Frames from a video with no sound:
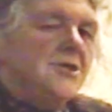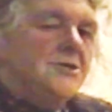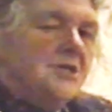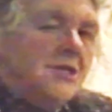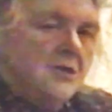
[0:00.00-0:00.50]

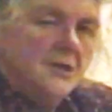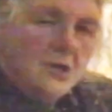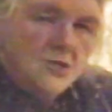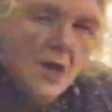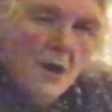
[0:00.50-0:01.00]
Did
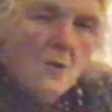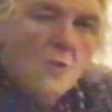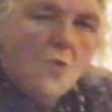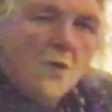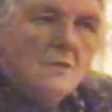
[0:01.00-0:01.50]
he
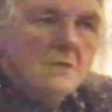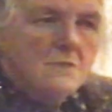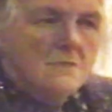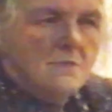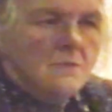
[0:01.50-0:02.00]
know
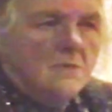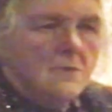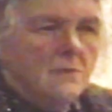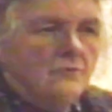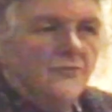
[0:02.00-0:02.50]

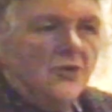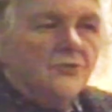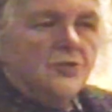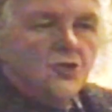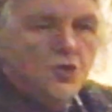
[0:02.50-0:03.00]

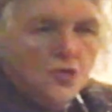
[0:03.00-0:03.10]
that